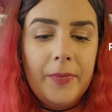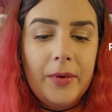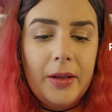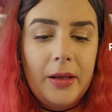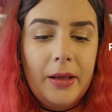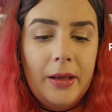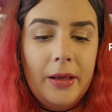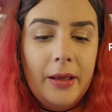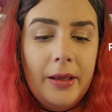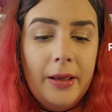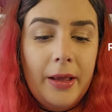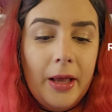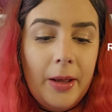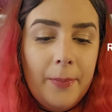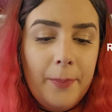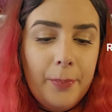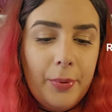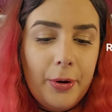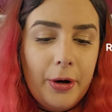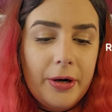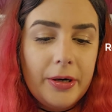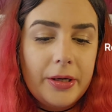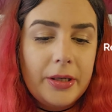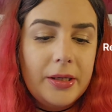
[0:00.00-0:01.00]
a
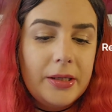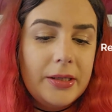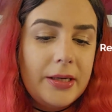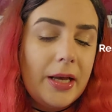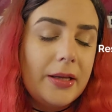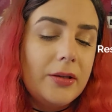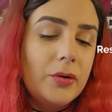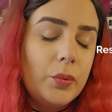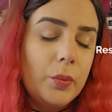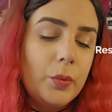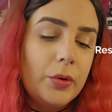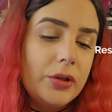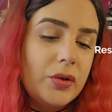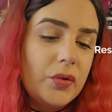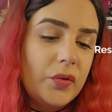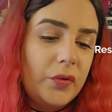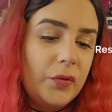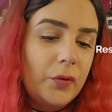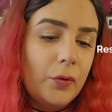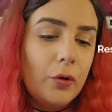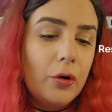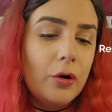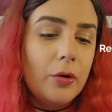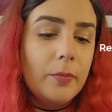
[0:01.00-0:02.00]
party that was
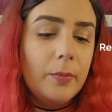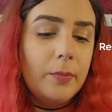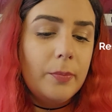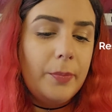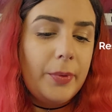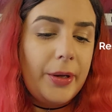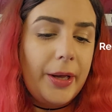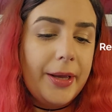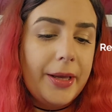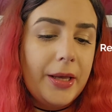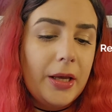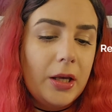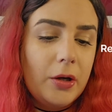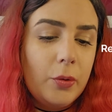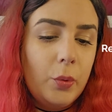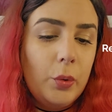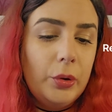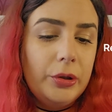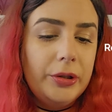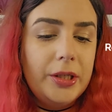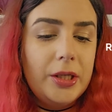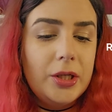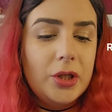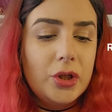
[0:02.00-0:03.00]
formed by a
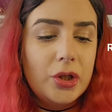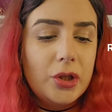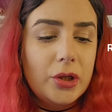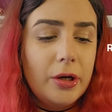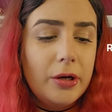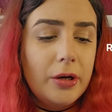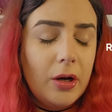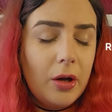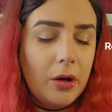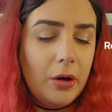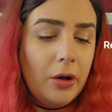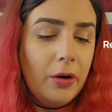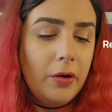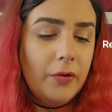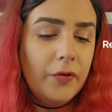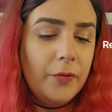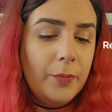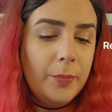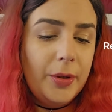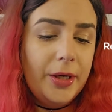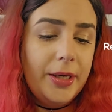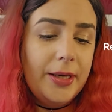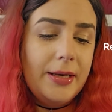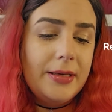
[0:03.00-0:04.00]
coalition
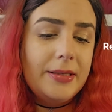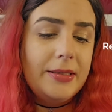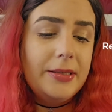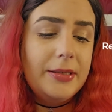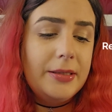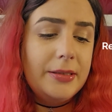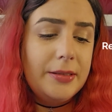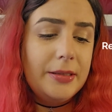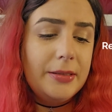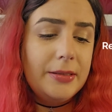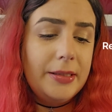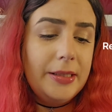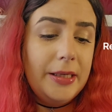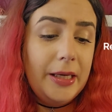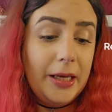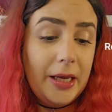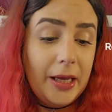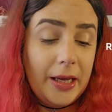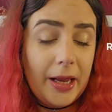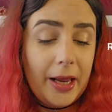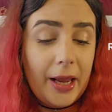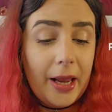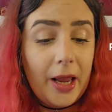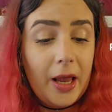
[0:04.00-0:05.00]
of
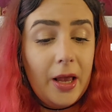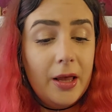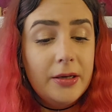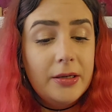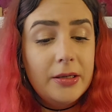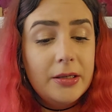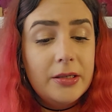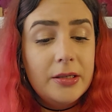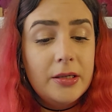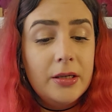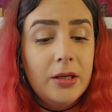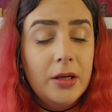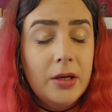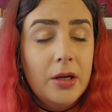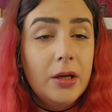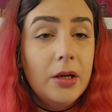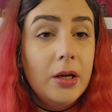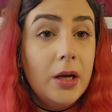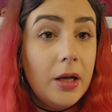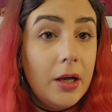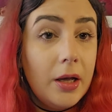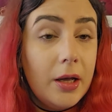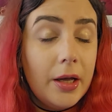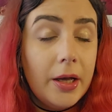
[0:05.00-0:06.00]
PSD and
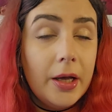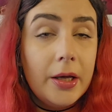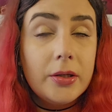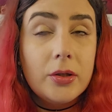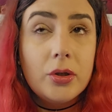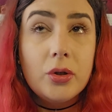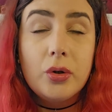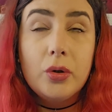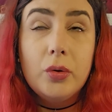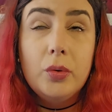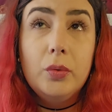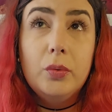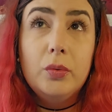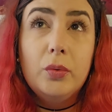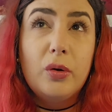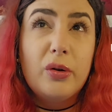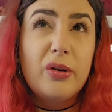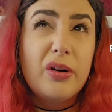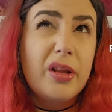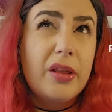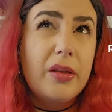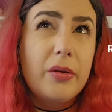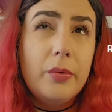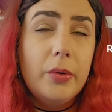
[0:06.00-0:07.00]
2
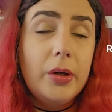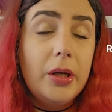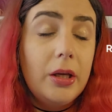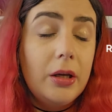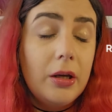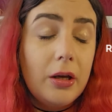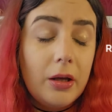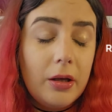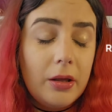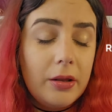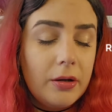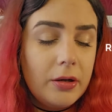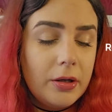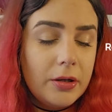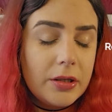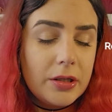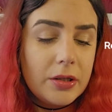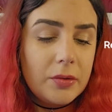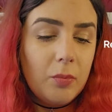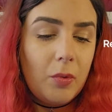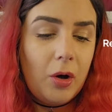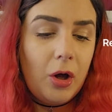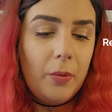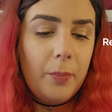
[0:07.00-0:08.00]
or 3 other
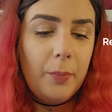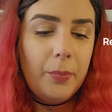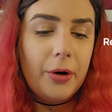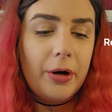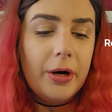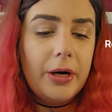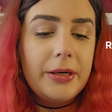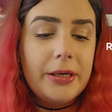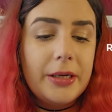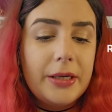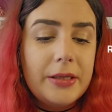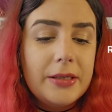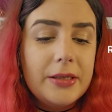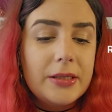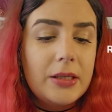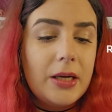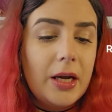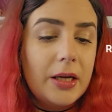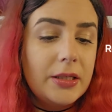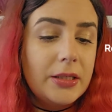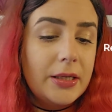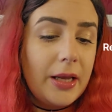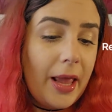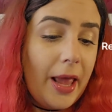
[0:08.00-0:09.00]
small parties
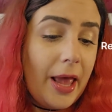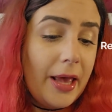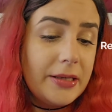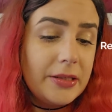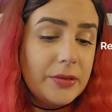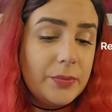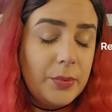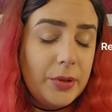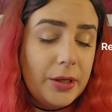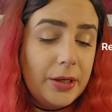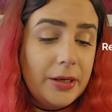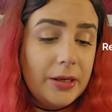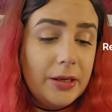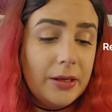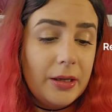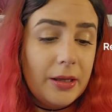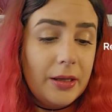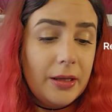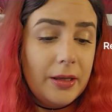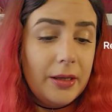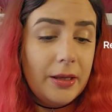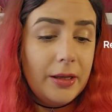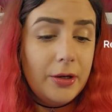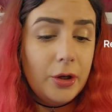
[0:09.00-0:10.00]
that has
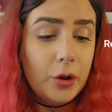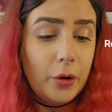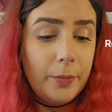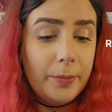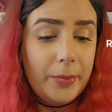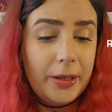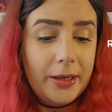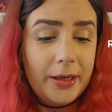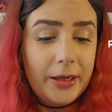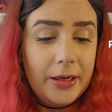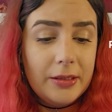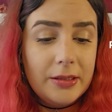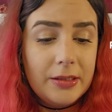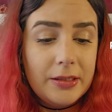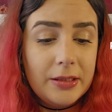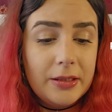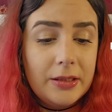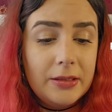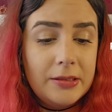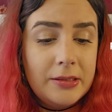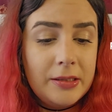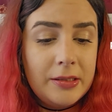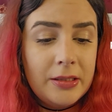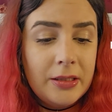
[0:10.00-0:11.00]
been
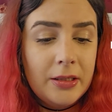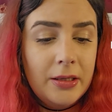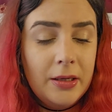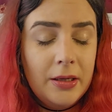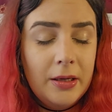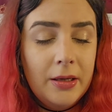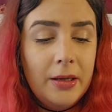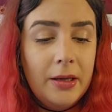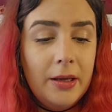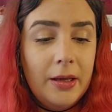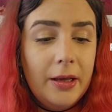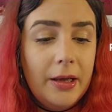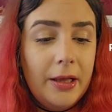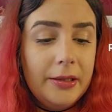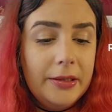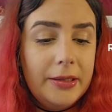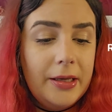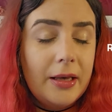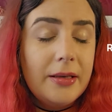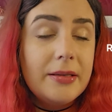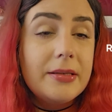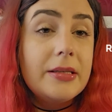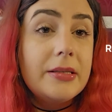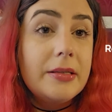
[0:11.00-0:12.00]
nominated
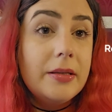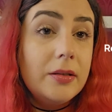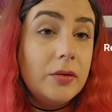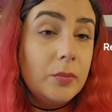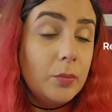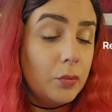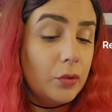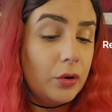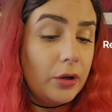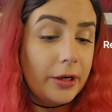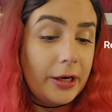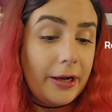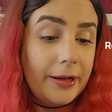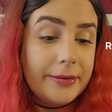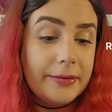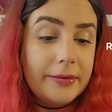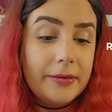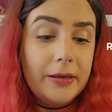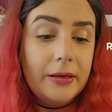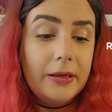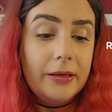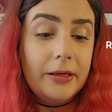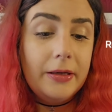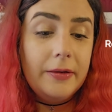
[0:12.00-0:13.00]
Aliança
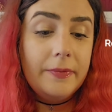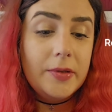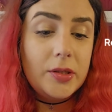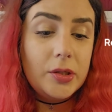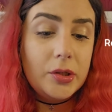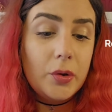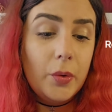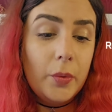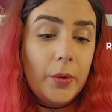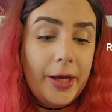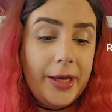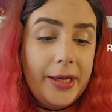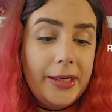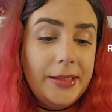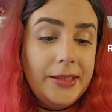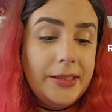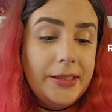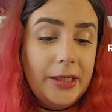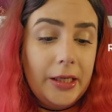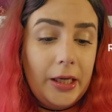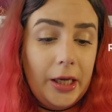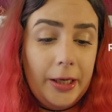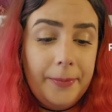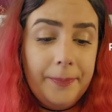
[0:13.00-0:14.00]
Democrática, so
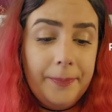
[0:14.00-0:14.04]
AD.